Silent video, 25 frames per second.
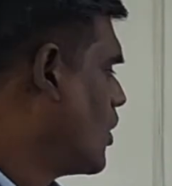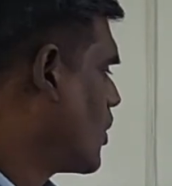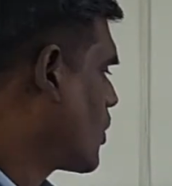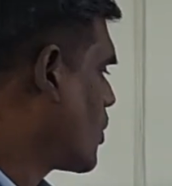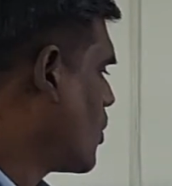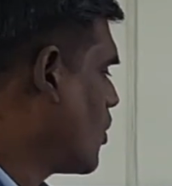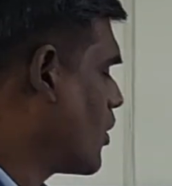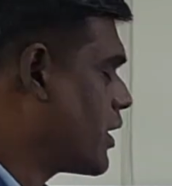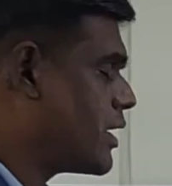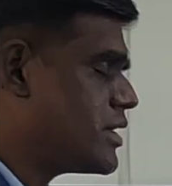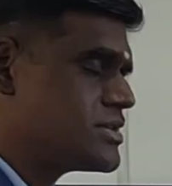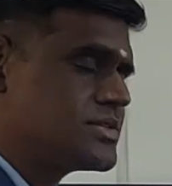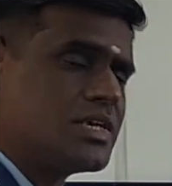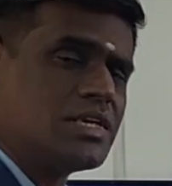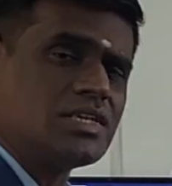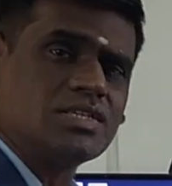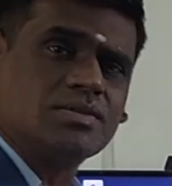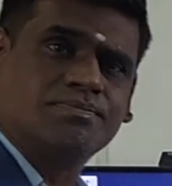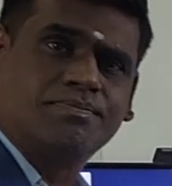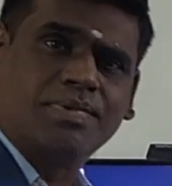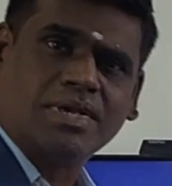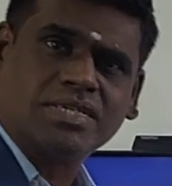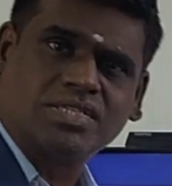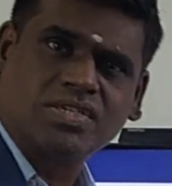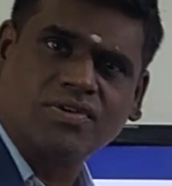Rho is the
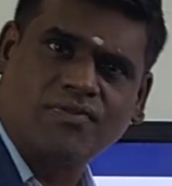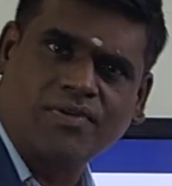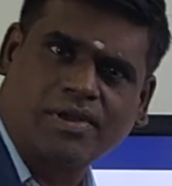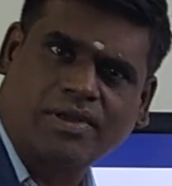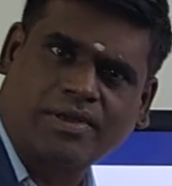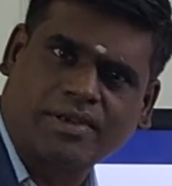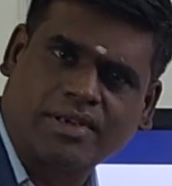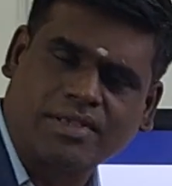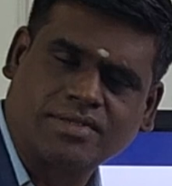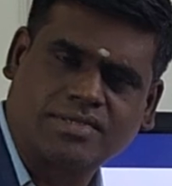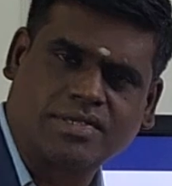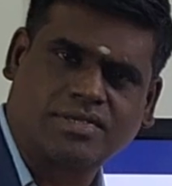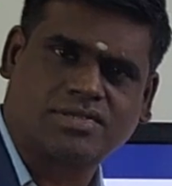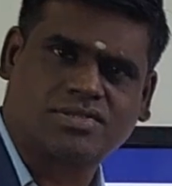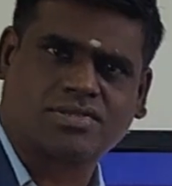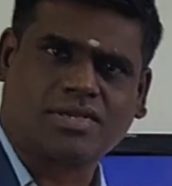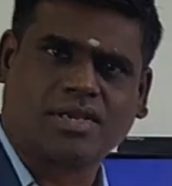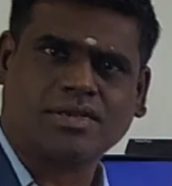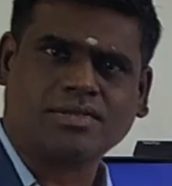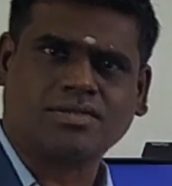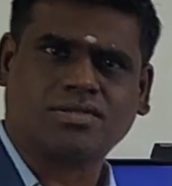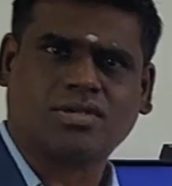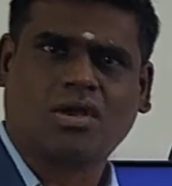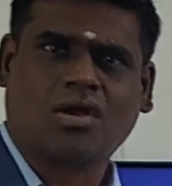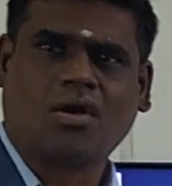specific
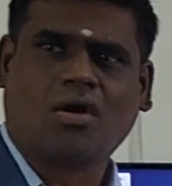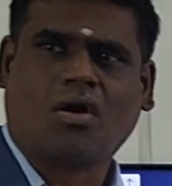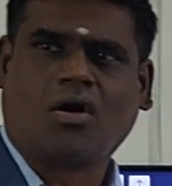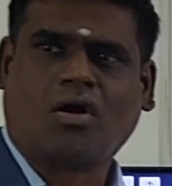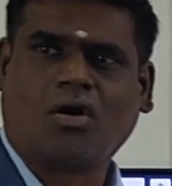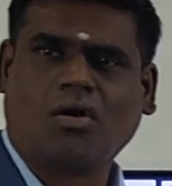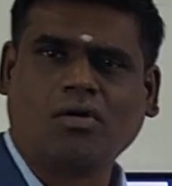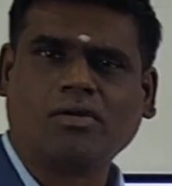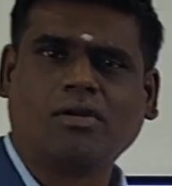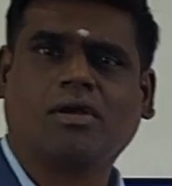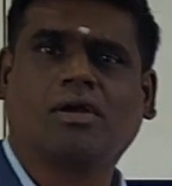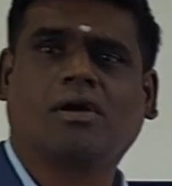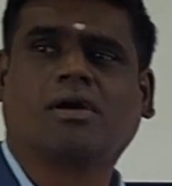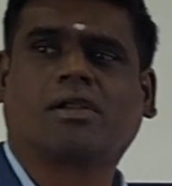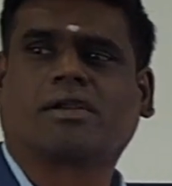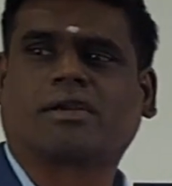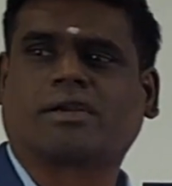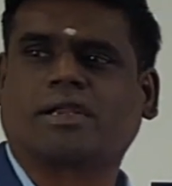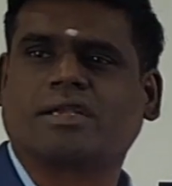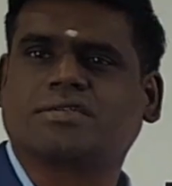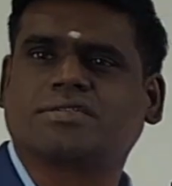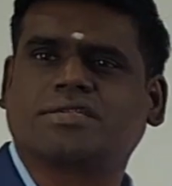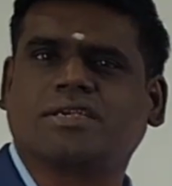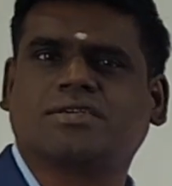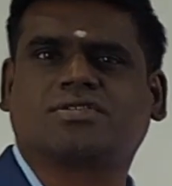resistance or
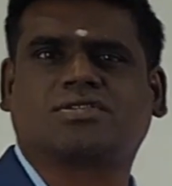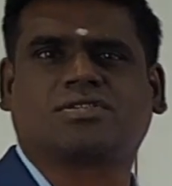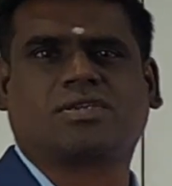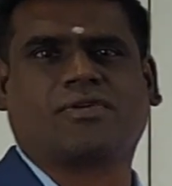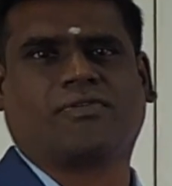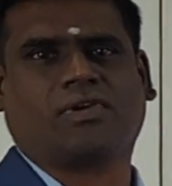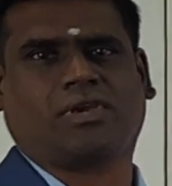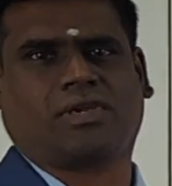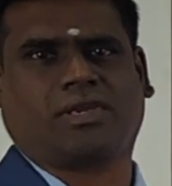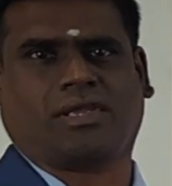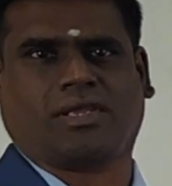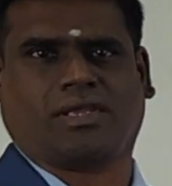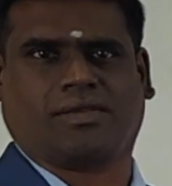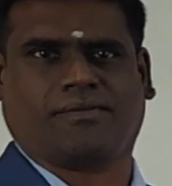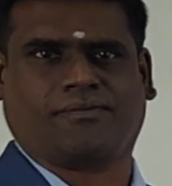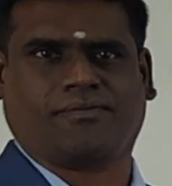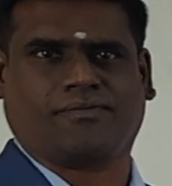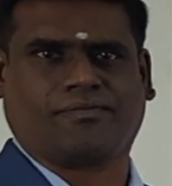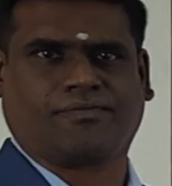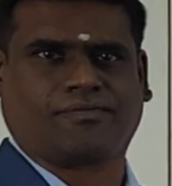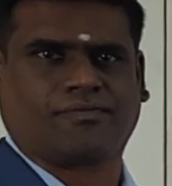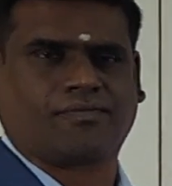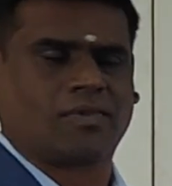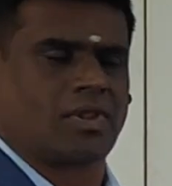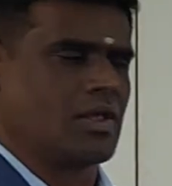resistivity,
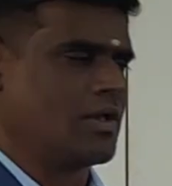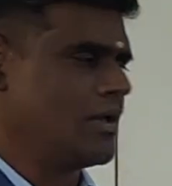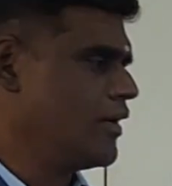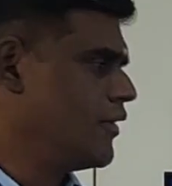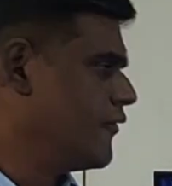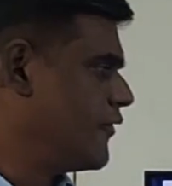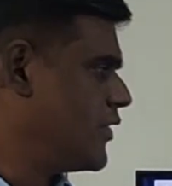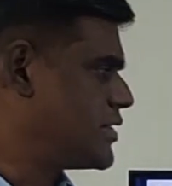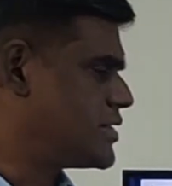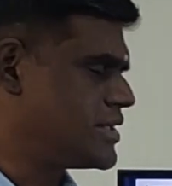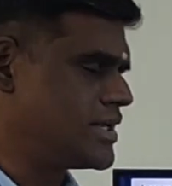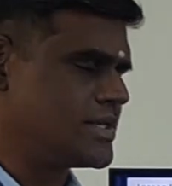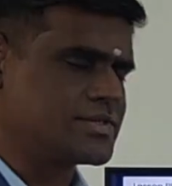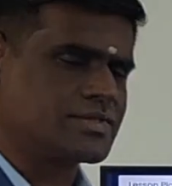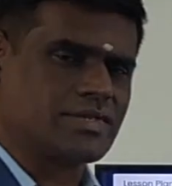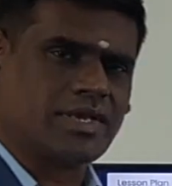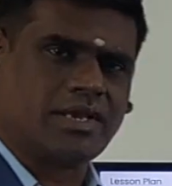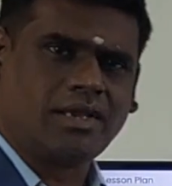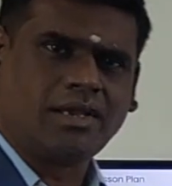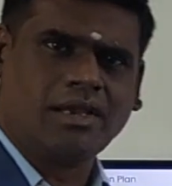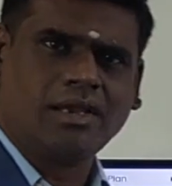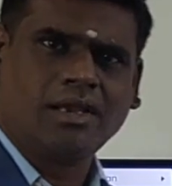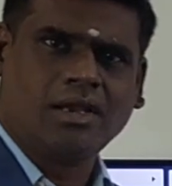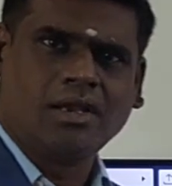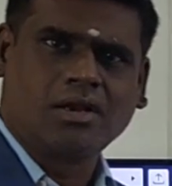which is
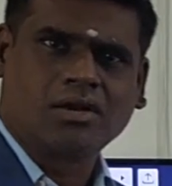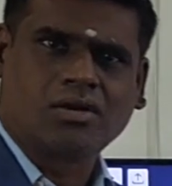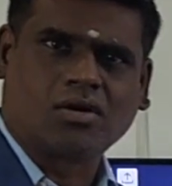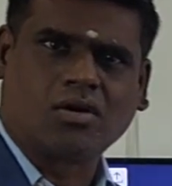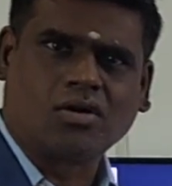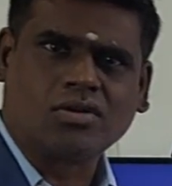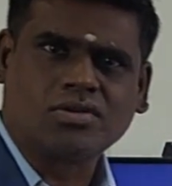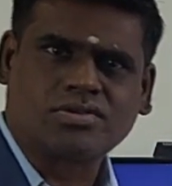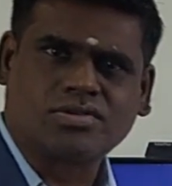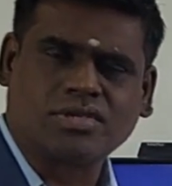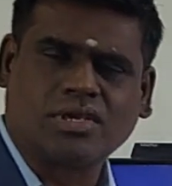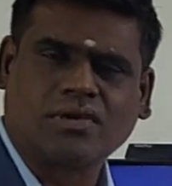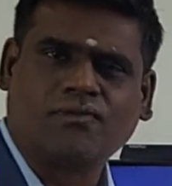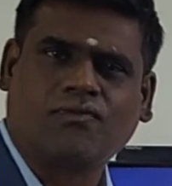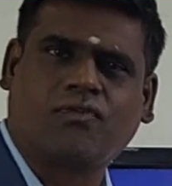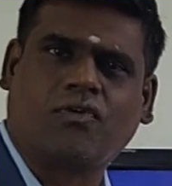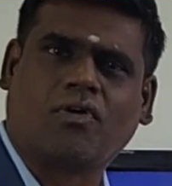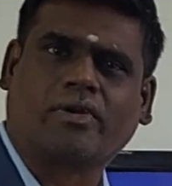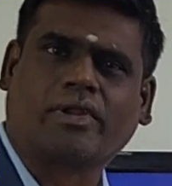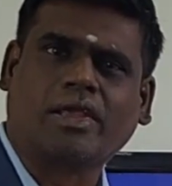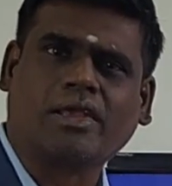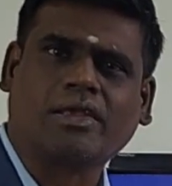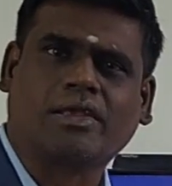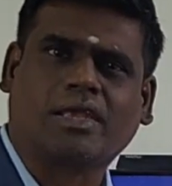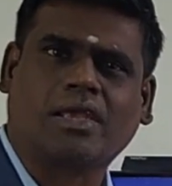a constant
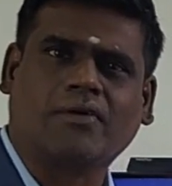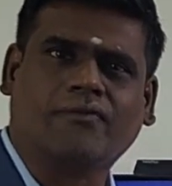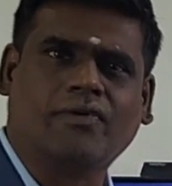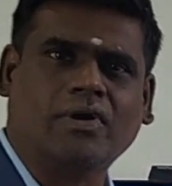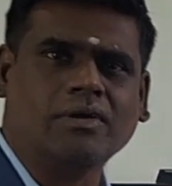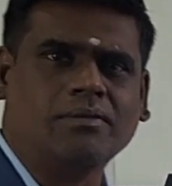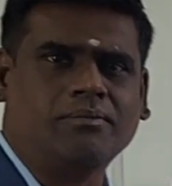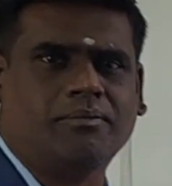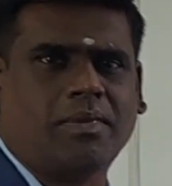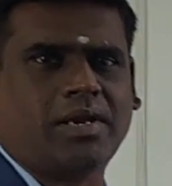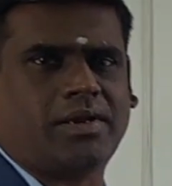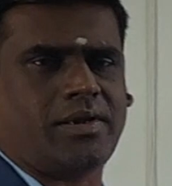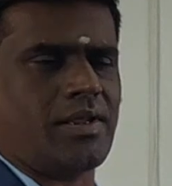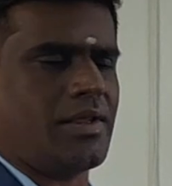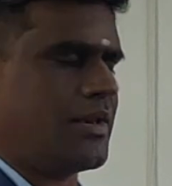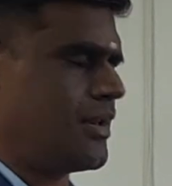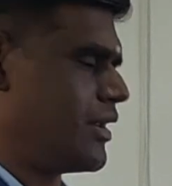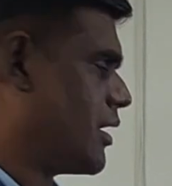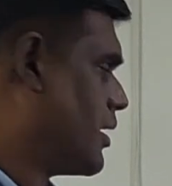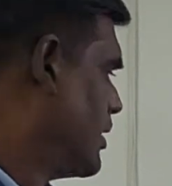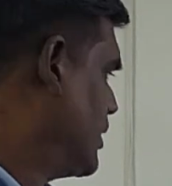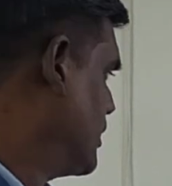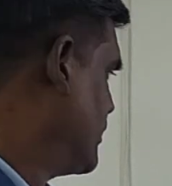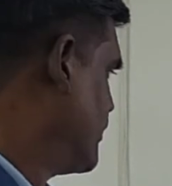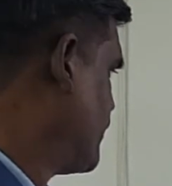for a given
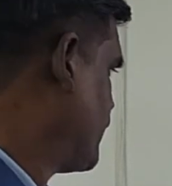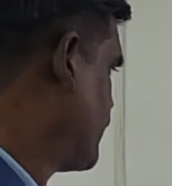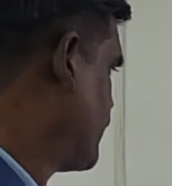material.